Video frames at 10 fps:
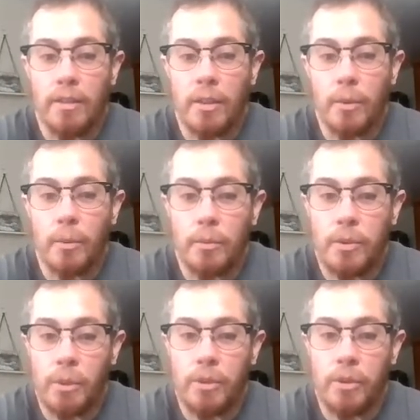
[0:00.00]
so
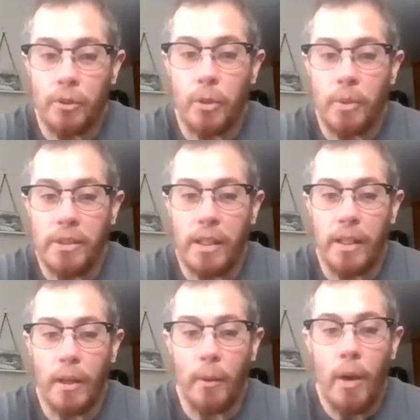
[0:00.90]
she was too busy to
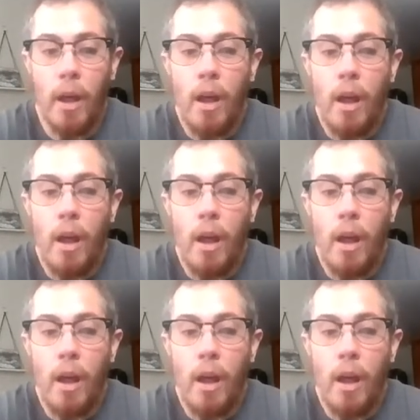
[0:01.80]
go.